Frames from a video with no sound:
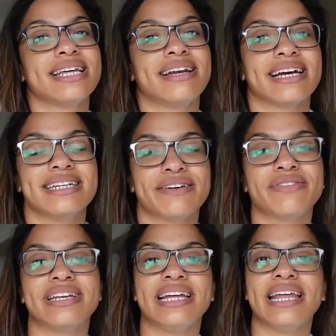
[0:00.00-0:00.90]
then I can
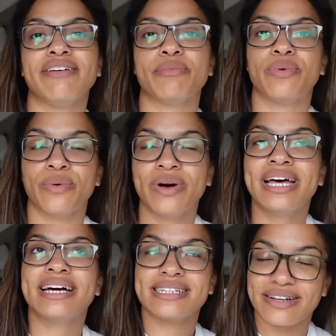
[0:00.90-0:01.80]
definitely leave more
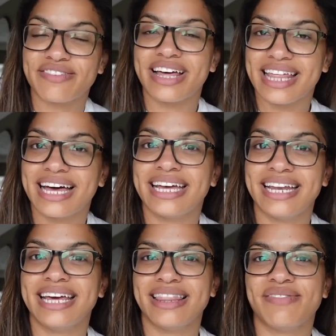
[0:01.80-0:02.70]
stuff like that
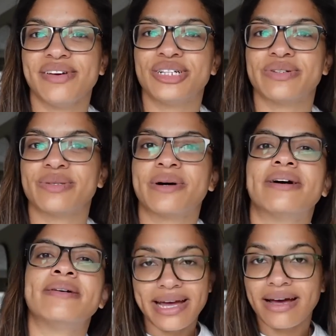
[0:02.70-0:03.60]
in in the future as
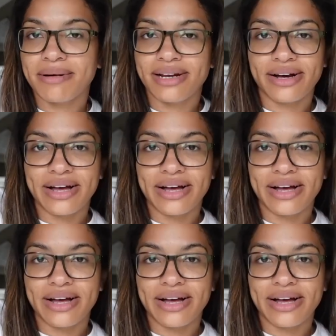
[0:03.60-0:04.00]
well. Okay, I'm gonna